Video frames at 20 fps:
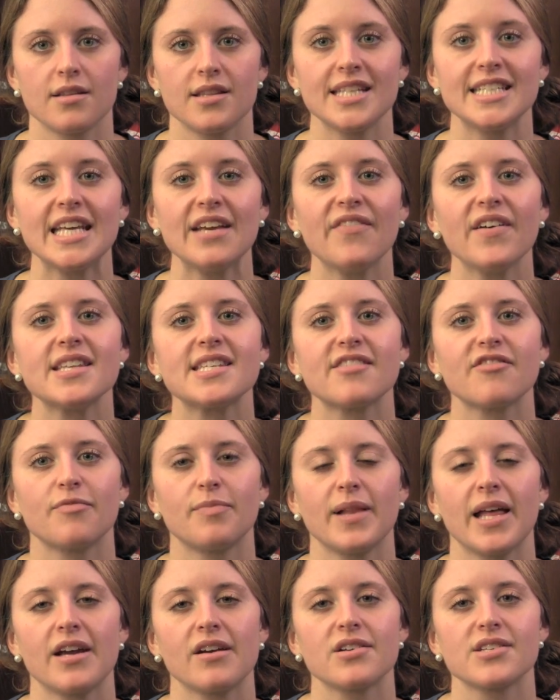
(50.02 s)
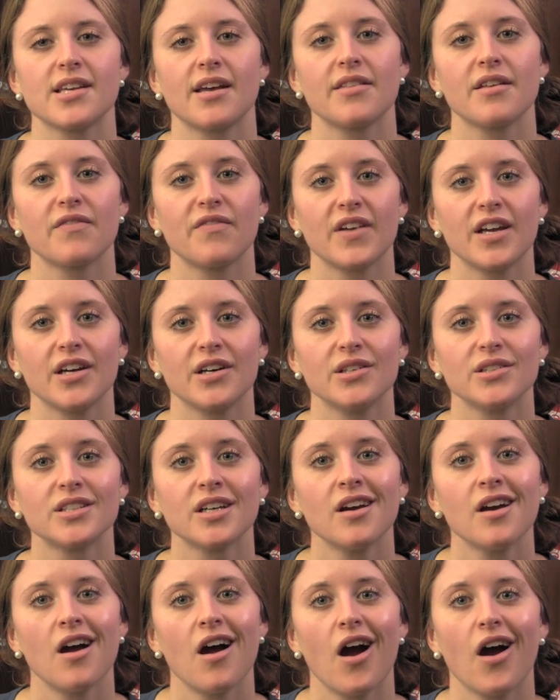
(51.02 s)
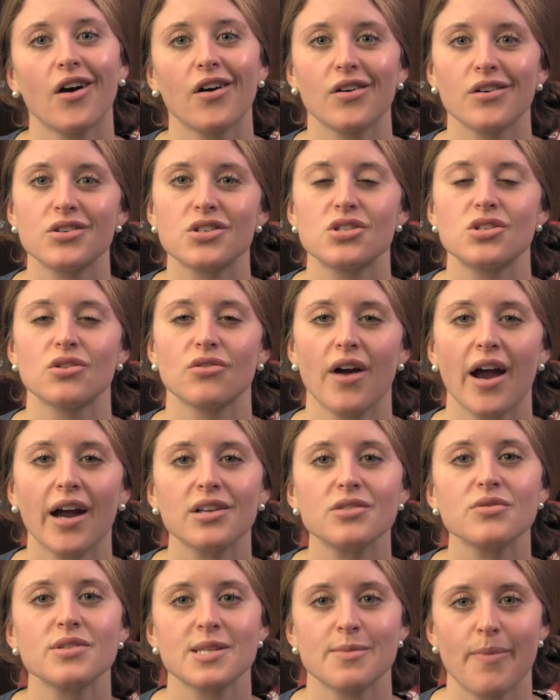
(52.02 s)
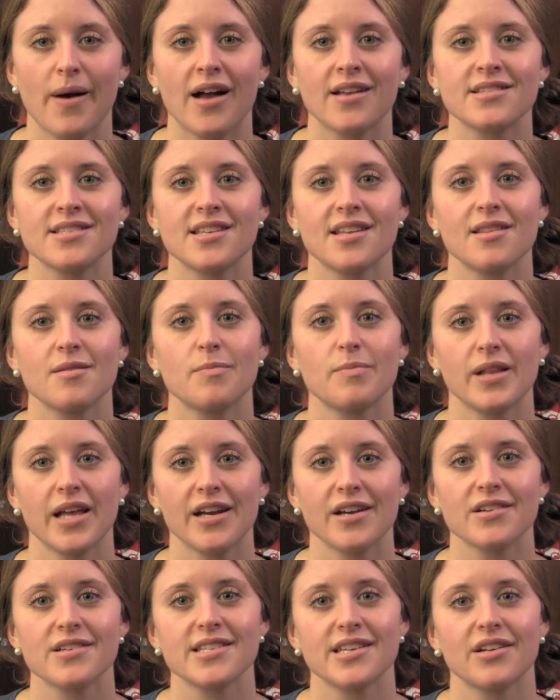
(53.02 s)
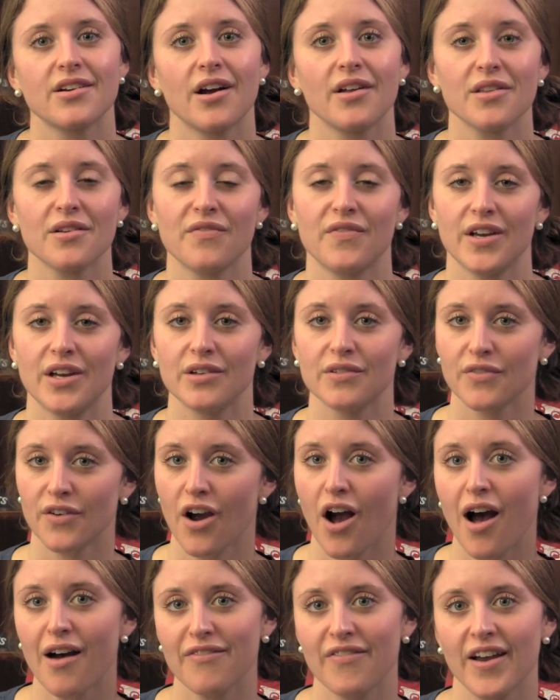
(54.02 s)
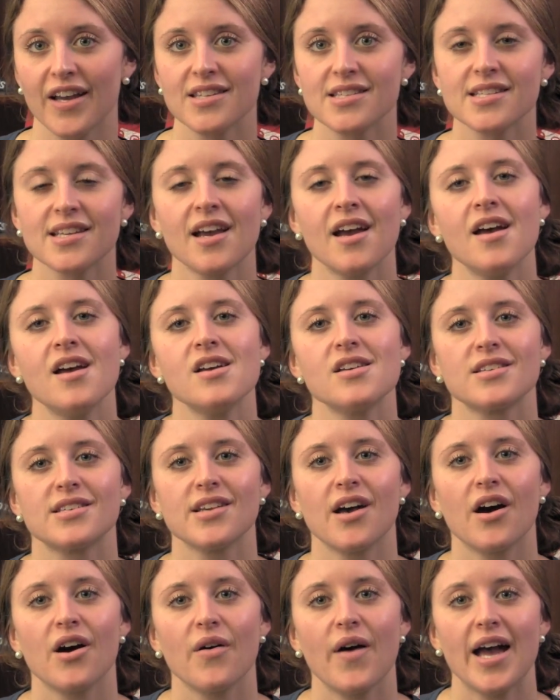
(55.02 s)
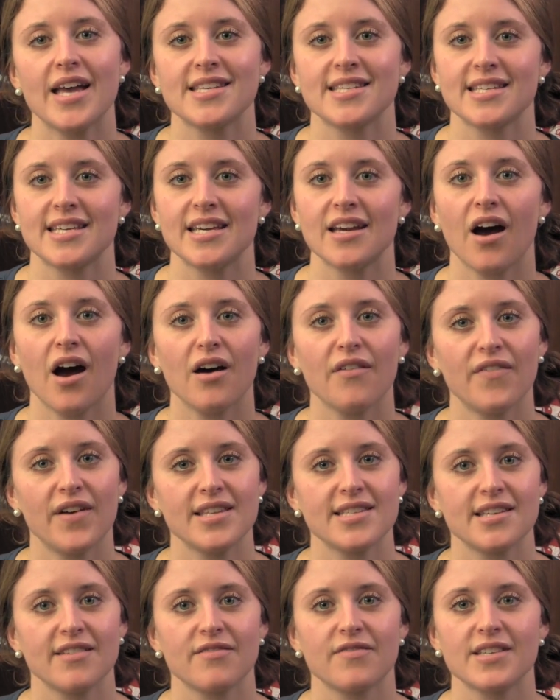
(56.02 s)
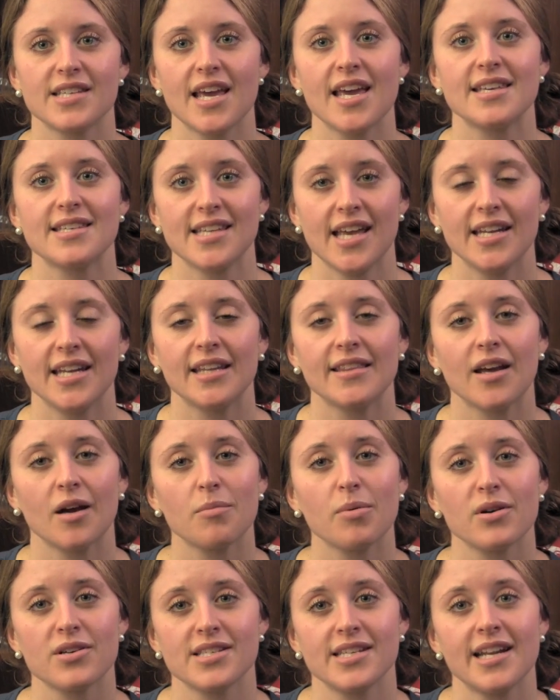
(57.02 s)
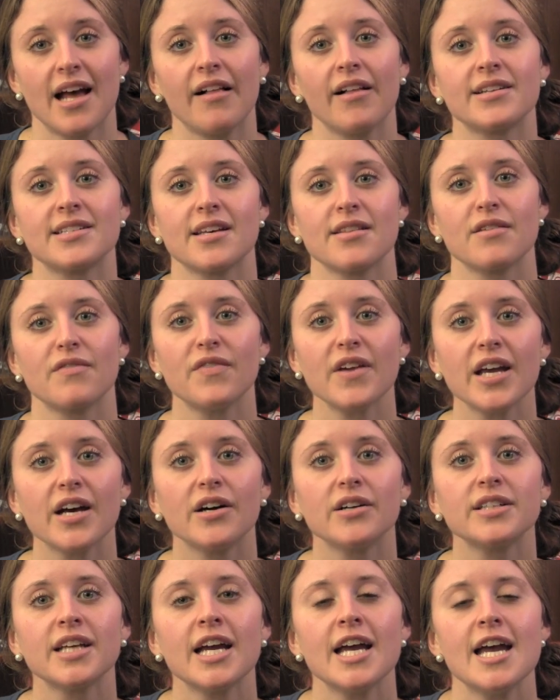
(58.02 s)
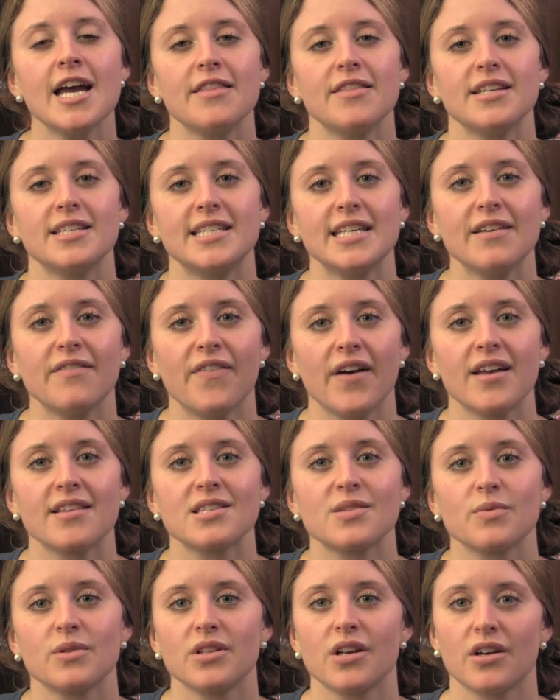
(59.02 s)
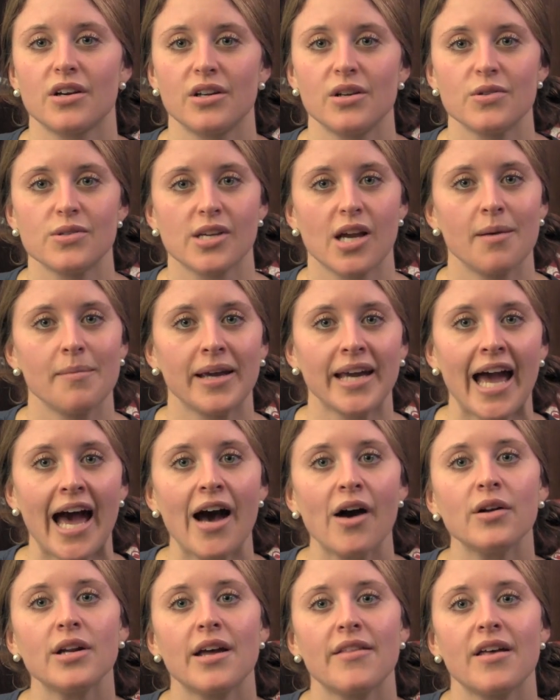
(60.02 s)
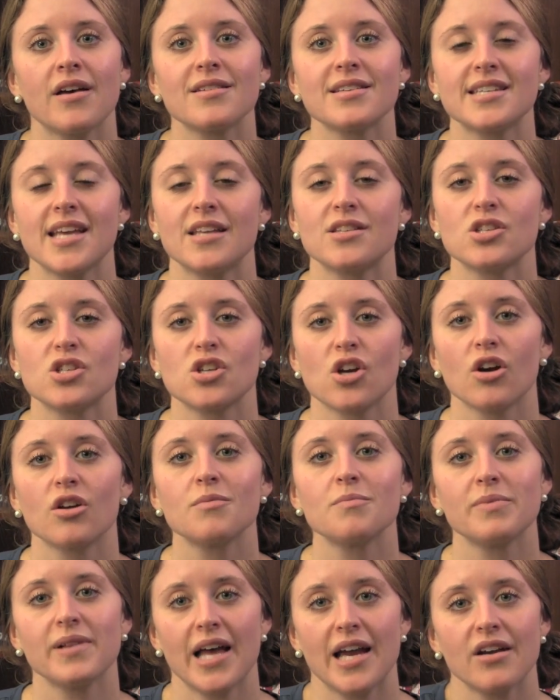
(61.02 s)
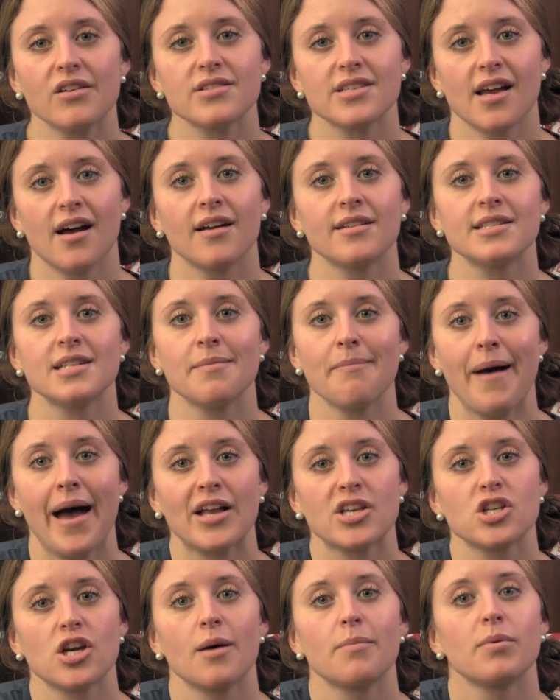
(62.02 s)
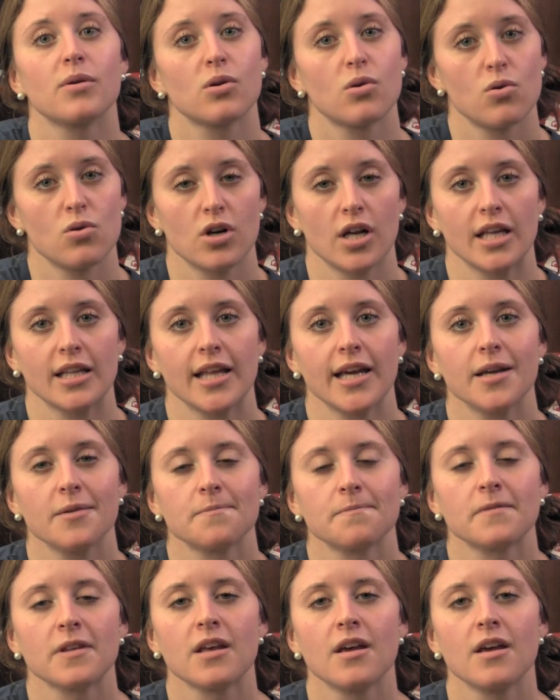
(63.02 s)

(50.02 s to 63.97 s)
The defensive players on the field are a direct response to the players that are on the field for offense. So as the offensive is sending their personnel into the field, the defense will look at who's coming out and they'll send certain players on to match up accordingly.